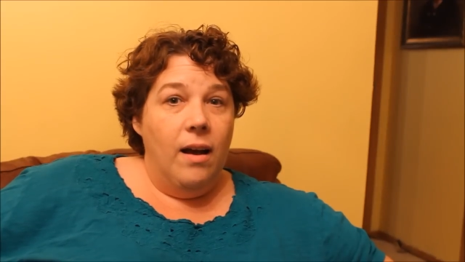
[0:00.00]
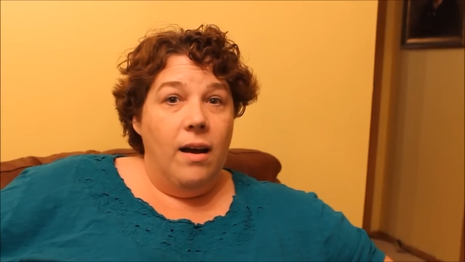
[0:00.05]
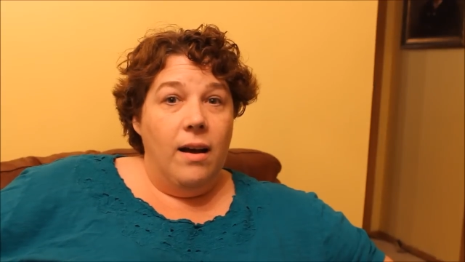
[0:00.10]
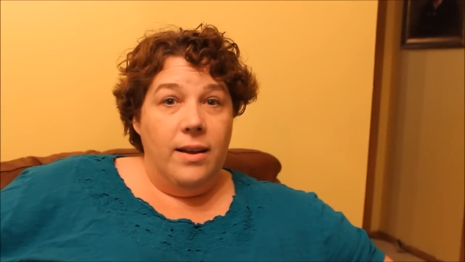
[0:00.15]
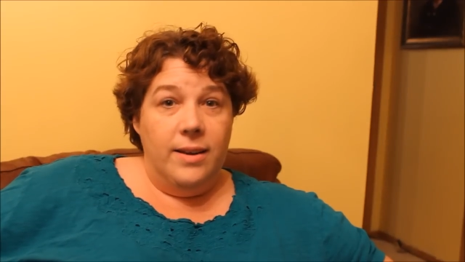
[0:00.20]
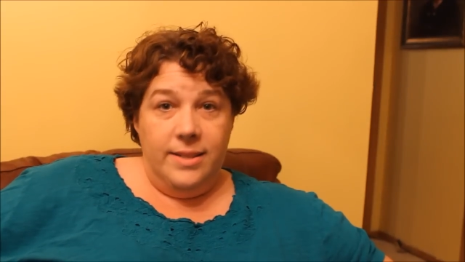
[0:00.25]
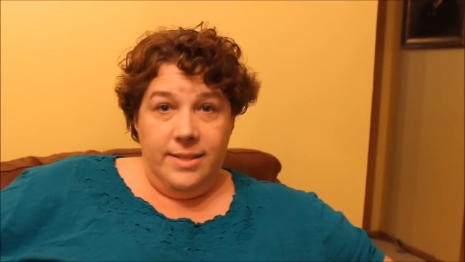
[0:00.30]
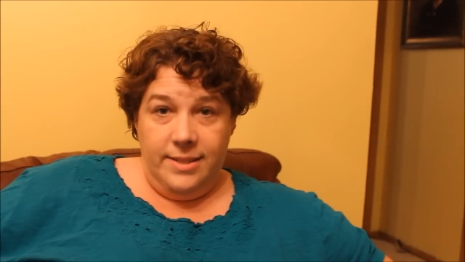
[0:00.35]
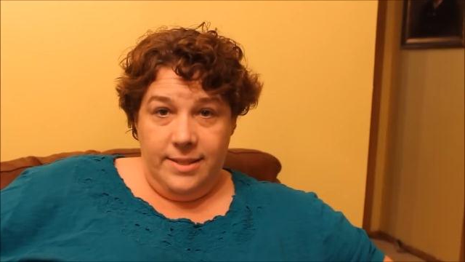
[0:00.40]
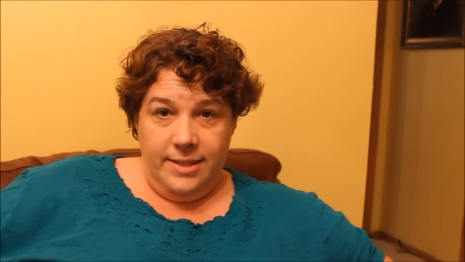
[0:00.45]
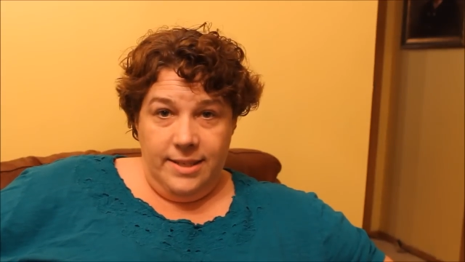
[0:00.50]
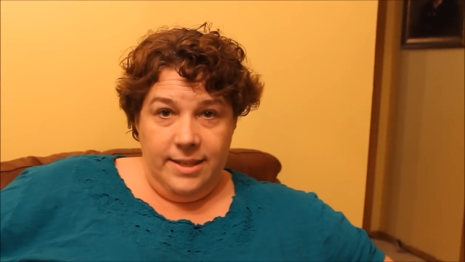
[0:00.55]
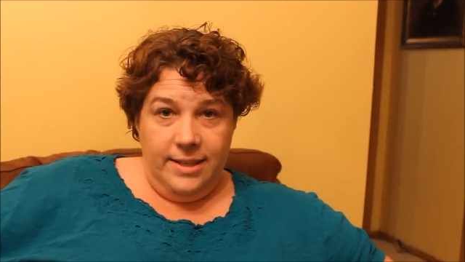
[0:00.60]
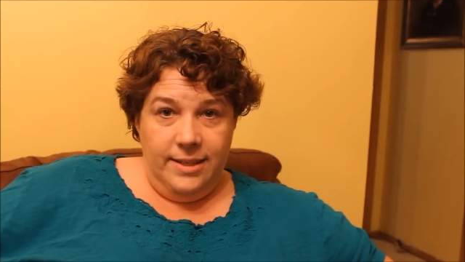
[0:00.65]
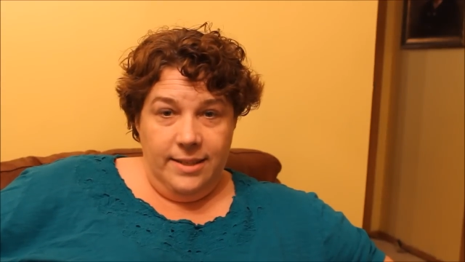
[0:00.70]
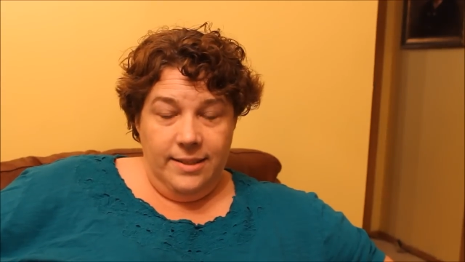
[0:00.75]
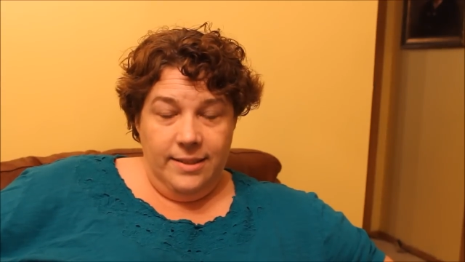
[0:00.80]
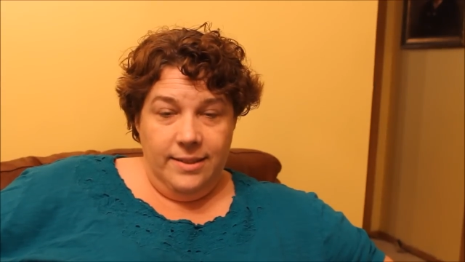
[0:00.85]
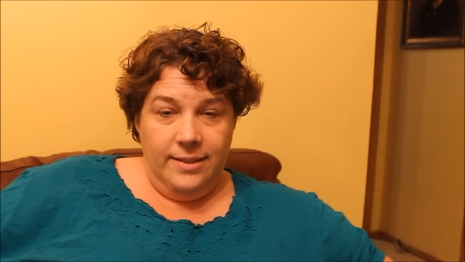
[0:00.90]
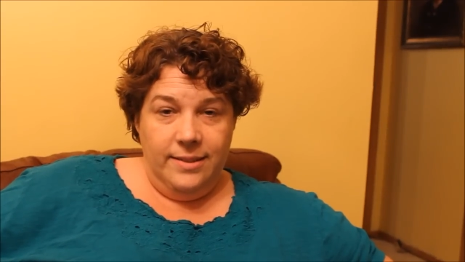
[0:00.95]

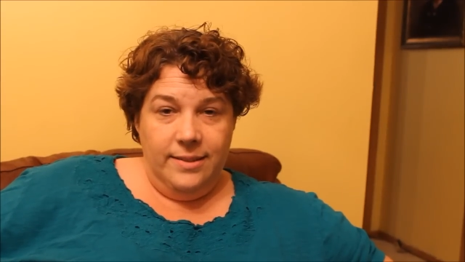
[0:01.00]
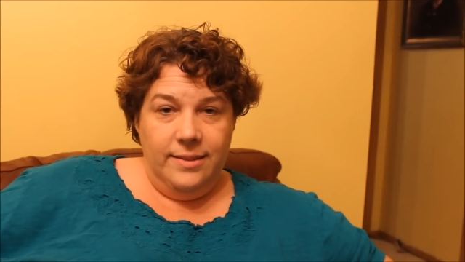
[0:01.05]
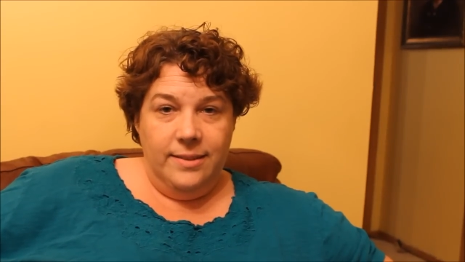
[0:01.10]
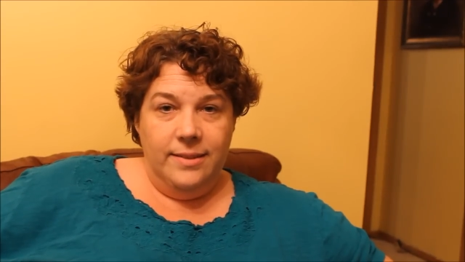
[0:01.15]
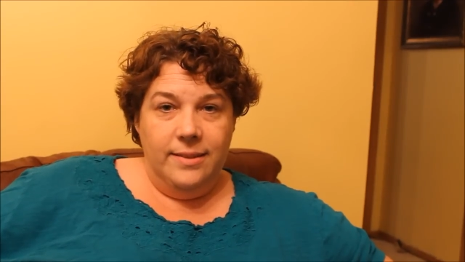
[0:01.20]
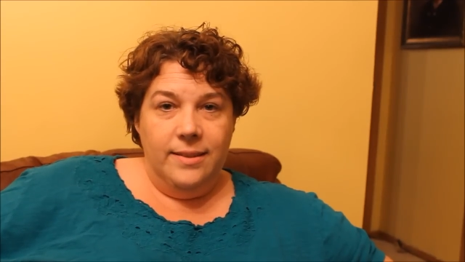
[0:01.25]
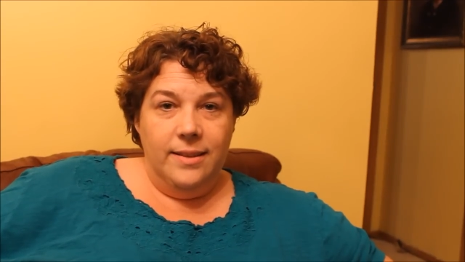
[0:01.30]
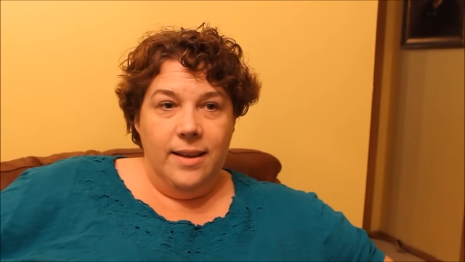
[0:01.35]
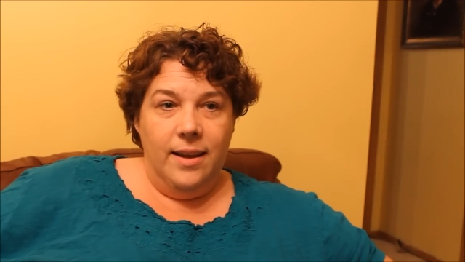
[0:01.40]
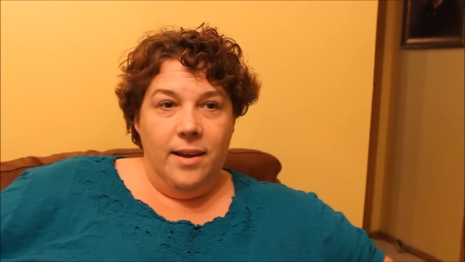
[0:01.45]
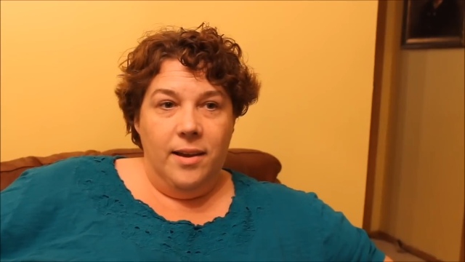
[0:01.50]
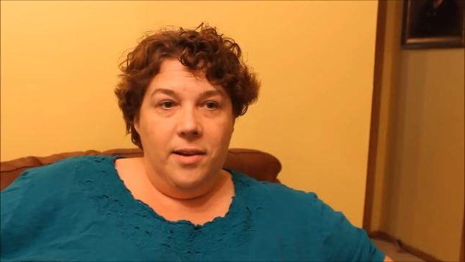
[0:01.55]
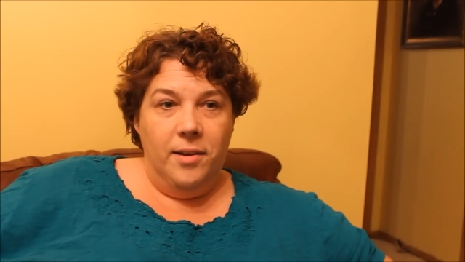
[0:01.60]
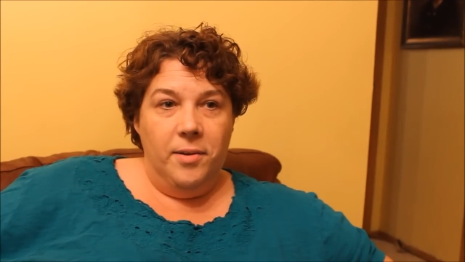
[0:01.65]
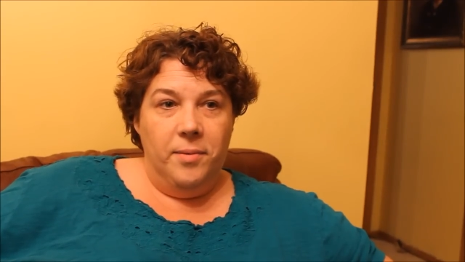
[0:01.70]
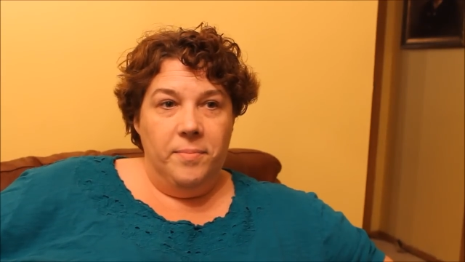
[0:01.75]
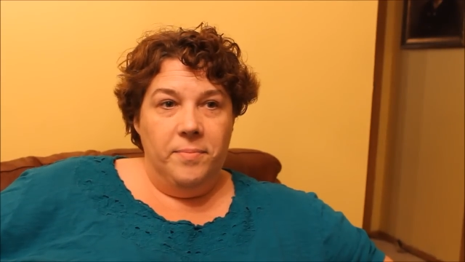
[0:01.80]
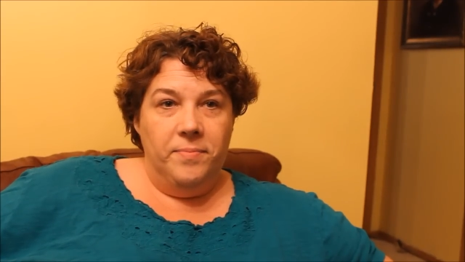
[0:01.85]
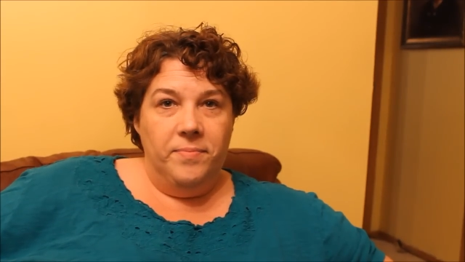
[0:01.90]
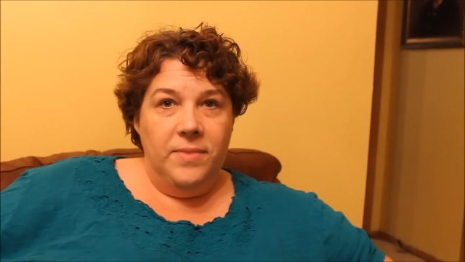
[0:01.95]
Honesty.
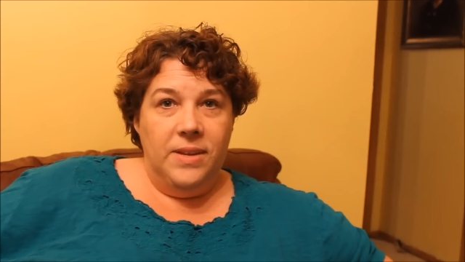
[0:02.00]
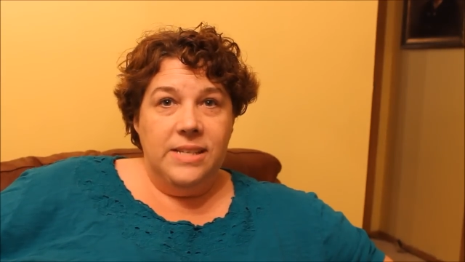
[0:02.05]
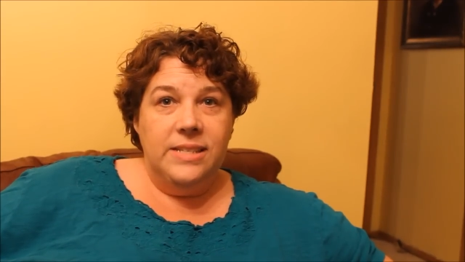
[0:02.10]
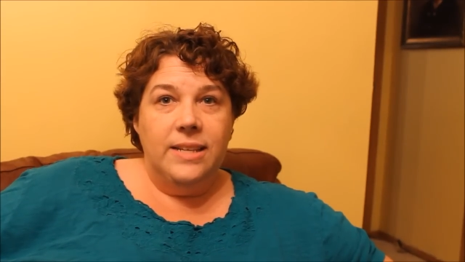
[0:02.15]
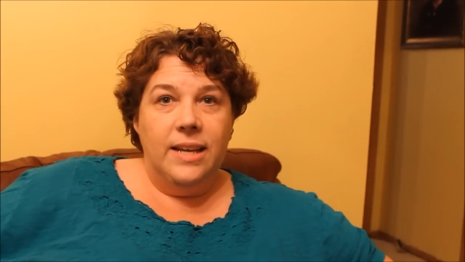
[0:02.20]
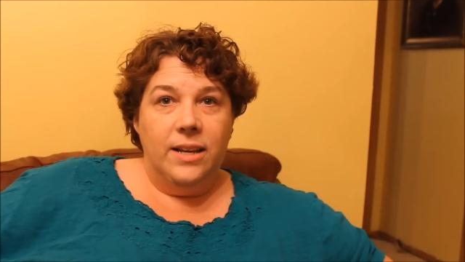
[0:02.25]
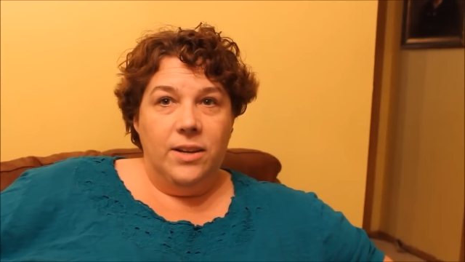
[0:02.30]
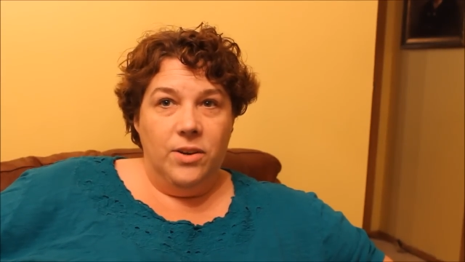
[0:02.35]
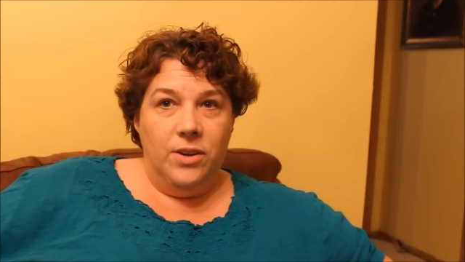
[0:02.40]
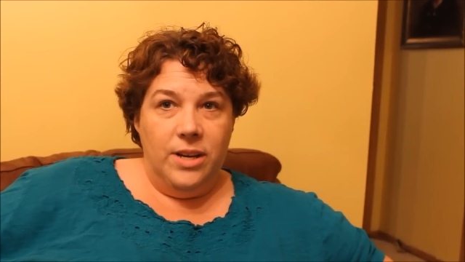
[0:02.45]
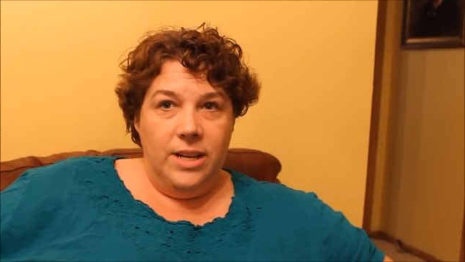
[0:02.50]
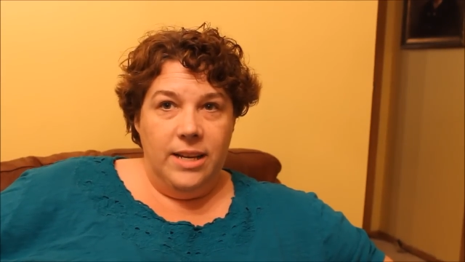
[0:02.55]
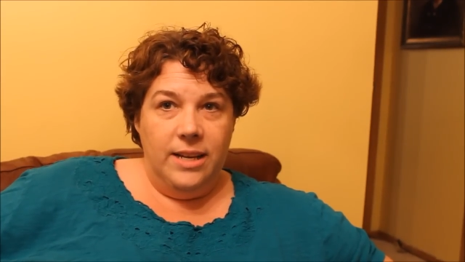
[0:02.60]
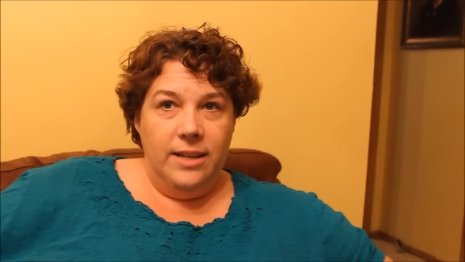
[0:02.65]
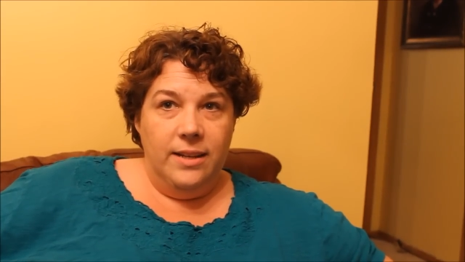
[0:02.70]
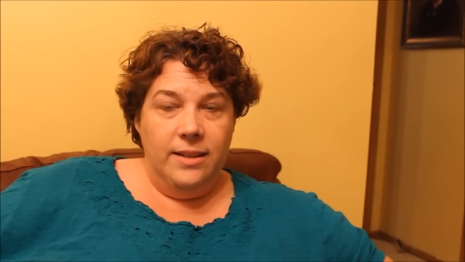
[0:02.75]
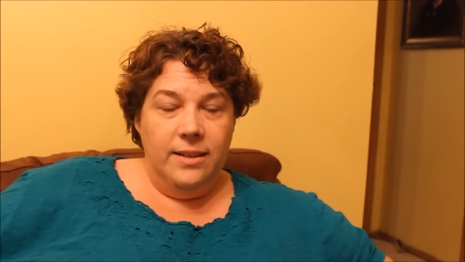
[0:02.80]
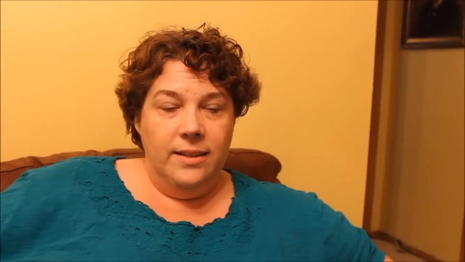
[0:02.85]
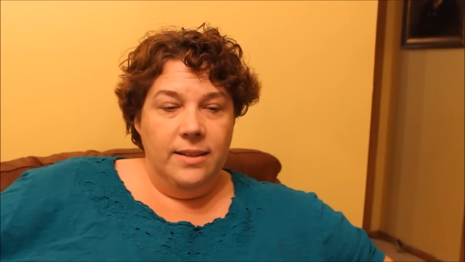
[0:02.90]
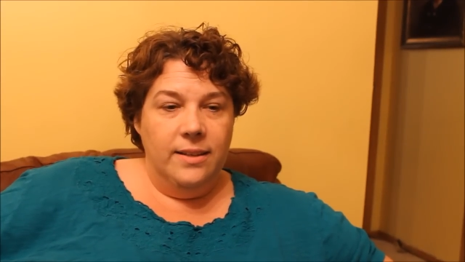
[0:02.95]
Integrity.